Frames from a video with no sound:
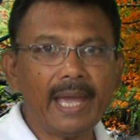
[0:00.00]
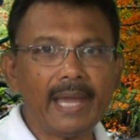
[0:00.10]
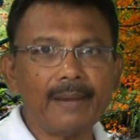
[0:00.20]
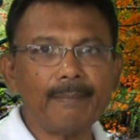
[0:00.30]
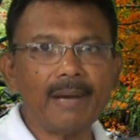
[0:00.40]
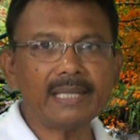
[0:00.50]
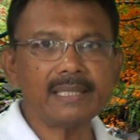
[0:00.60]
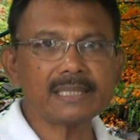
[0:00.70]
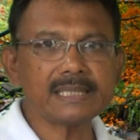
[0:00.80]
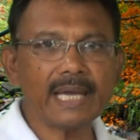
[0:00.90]
and by
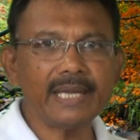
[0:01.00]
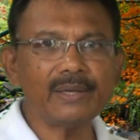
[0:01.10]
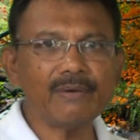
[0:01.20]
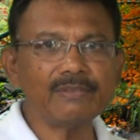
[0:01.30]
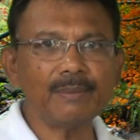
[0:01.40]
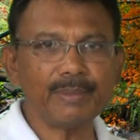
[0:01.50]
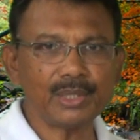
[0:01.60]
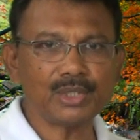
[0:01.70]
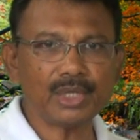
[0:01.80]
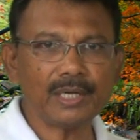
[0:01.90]
the side of the
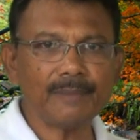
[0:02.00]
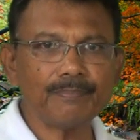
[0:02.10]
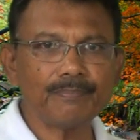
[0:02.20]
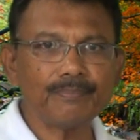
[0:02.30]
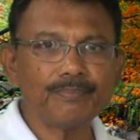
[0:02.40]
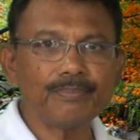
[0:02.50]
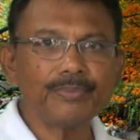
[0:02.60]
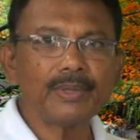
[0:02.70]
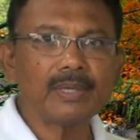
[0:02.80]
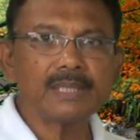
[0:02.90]
picture
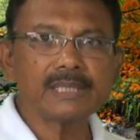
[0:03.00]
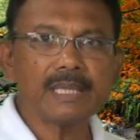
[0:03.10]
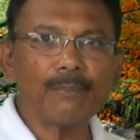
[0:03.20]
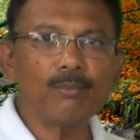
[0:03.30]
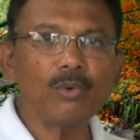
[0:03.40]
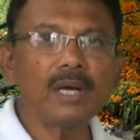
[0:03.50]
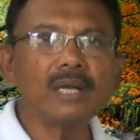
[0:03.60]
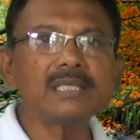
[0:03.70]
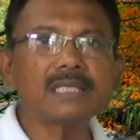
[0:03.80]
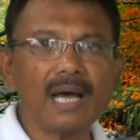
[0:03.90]
some
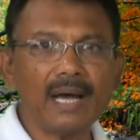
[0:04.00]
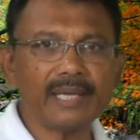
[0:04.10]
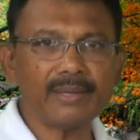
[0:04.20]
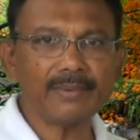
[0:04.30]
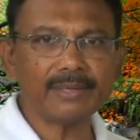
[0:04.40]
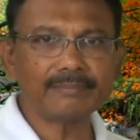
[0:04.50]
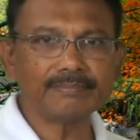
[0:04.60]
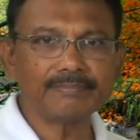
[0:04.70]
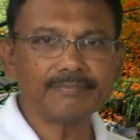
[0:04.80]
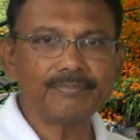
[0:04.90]
words are given.
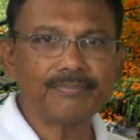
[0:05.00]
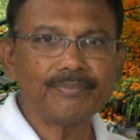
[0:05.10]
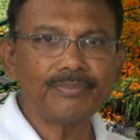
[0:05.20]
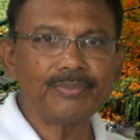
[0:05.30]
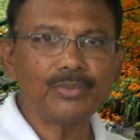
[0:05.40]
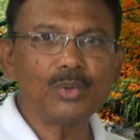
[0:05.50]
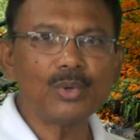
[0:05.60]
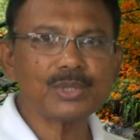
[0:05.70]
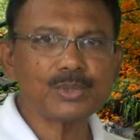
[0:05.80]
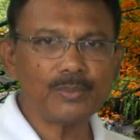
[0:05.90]

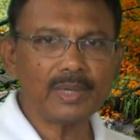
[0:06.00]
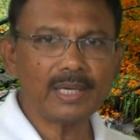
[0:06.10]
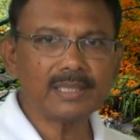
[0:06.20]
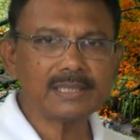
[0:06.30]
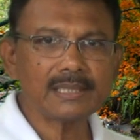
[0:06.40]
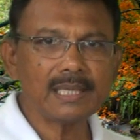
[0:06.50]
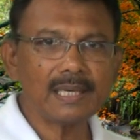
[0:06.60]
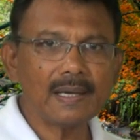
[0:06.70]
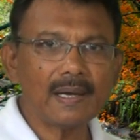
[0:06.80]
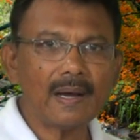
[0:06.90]
Those words
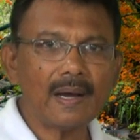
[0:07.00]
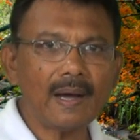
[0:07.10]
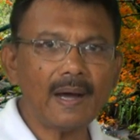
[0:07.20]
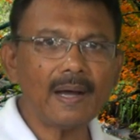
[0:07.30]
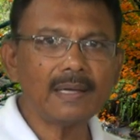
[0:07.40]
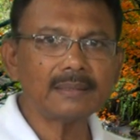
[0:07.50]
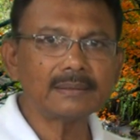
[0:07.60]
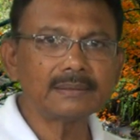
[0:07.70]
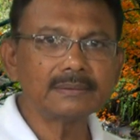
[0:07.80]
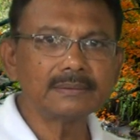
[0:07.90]
are
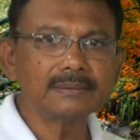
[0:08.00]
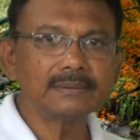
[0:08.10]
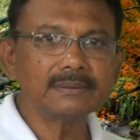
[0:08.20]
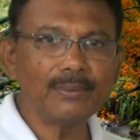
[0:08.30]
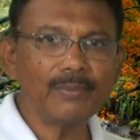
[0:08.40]
the